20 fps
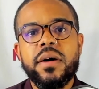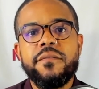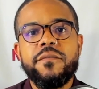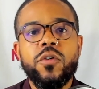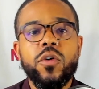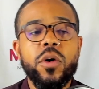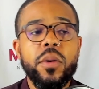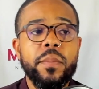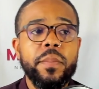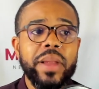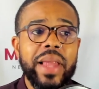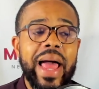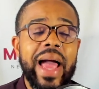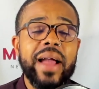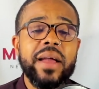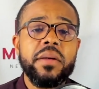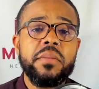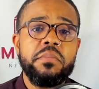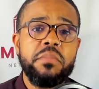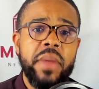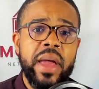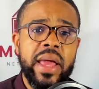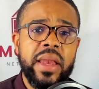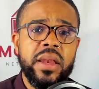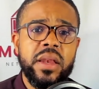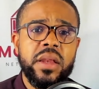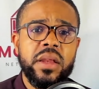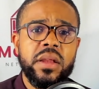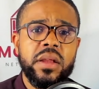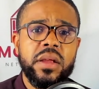for black
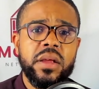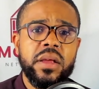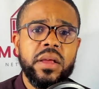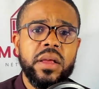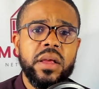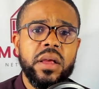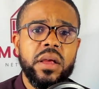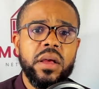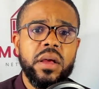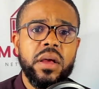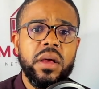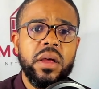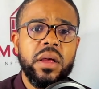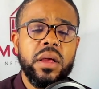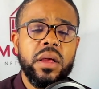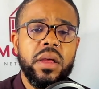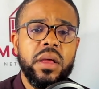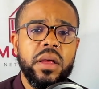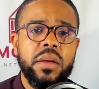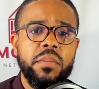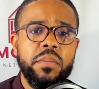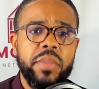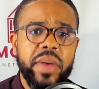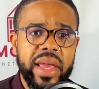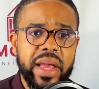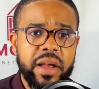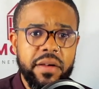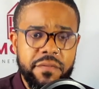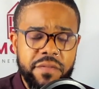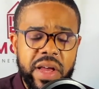men
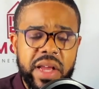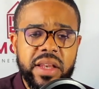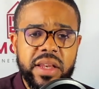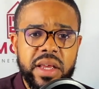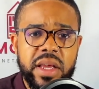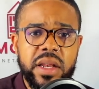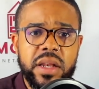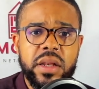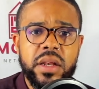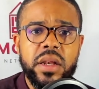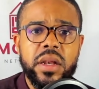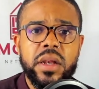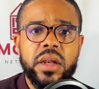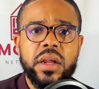being convicted